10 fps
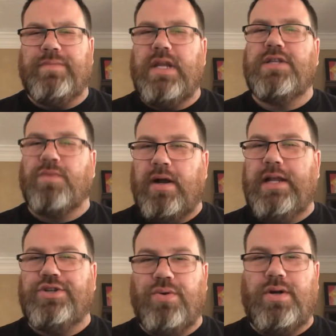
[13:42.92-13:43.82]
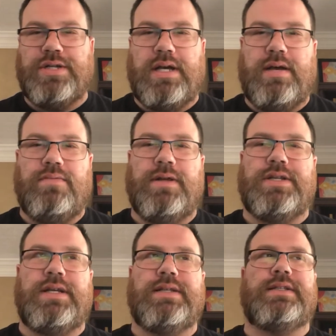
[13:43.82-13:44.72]
Swanee, Georgia,
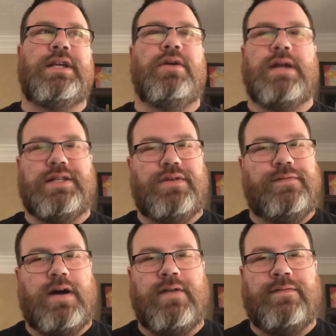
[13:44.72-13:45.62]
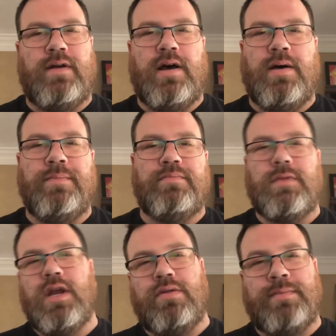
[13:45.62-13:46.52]
which is, not too far from,
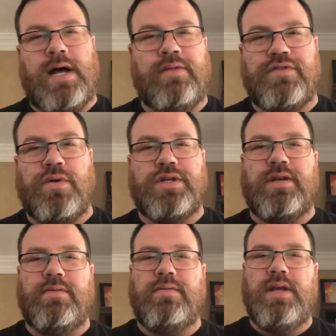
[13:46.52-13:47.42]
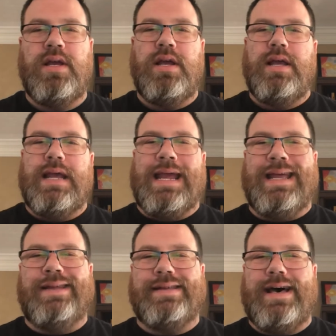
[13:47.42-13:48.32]
the Mall of Georgia.
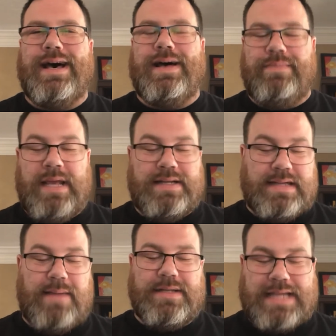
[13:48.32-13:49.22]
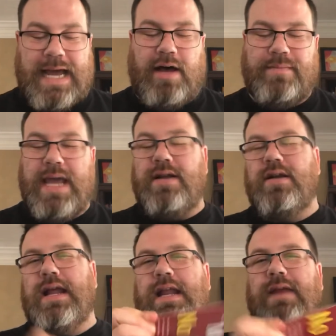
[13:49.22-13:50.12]
And his name is Kyle
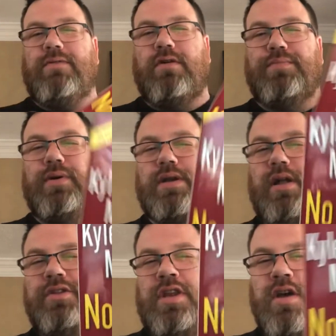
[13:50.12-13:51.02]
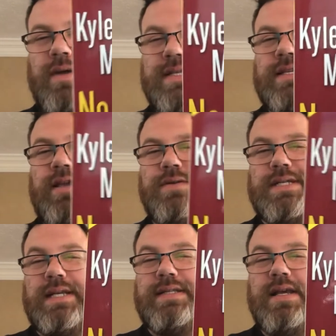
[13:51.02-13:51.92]
Maynard, and he wrote a book called No
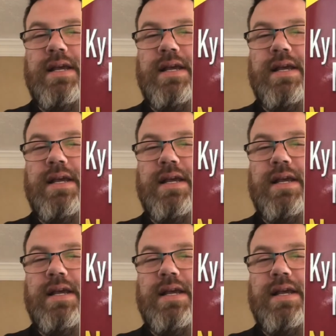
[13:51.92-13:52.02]
Excuses.